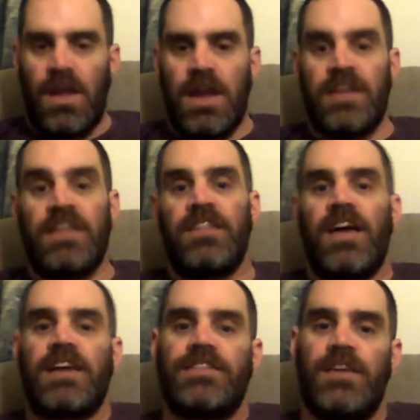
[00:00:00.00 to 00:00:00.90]
And then,
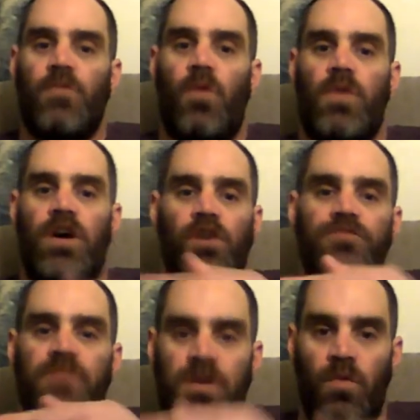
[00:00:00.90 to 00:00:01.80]
like I said, what we
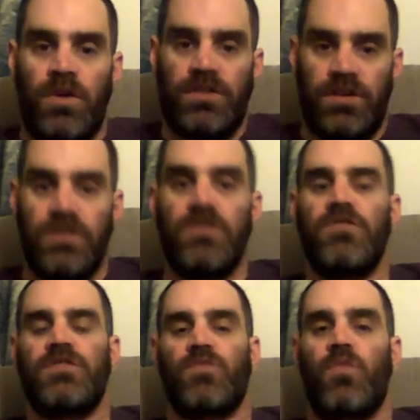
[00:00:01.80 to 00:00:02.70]
ultimately want to
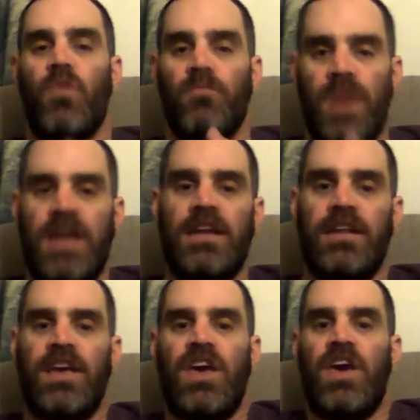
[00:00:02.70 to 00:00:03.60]
do is when we're making